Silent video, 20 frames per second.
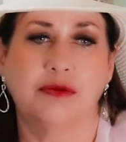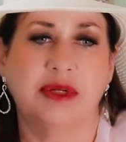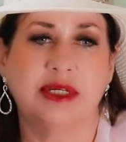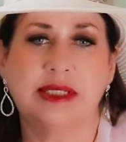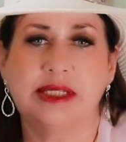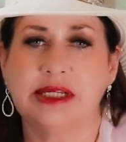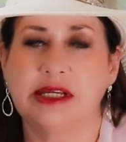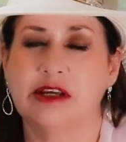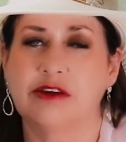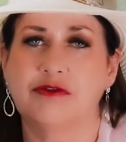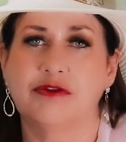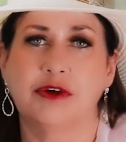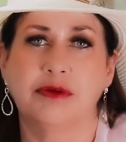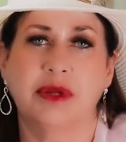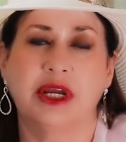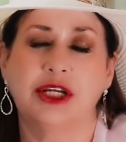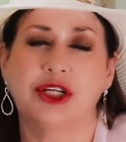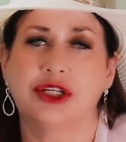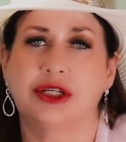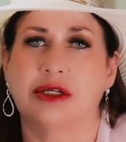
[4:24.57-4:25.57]
missing
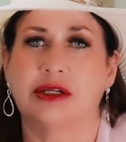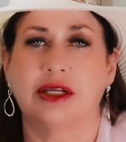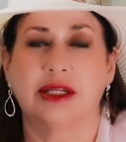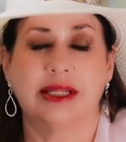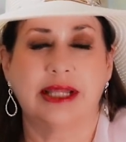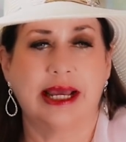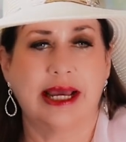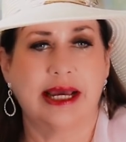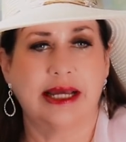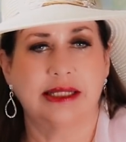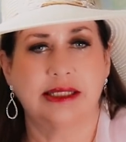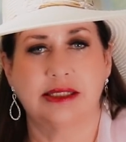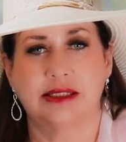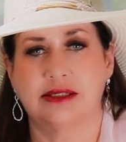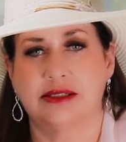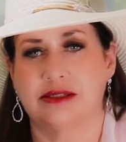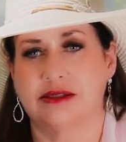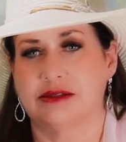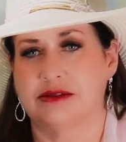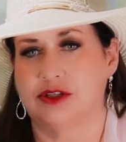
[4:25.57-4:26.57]
information and
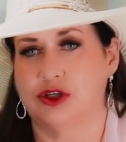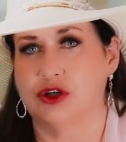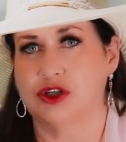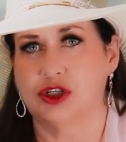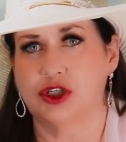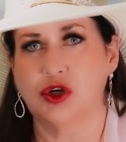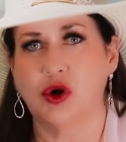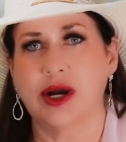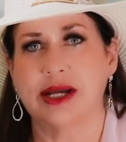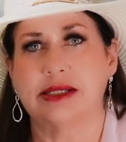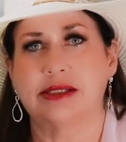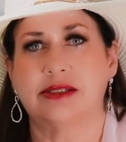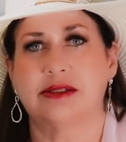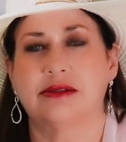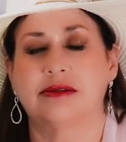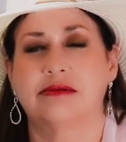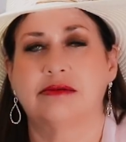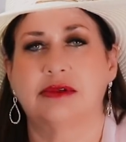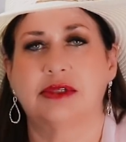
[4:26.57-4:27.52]
that's your choice.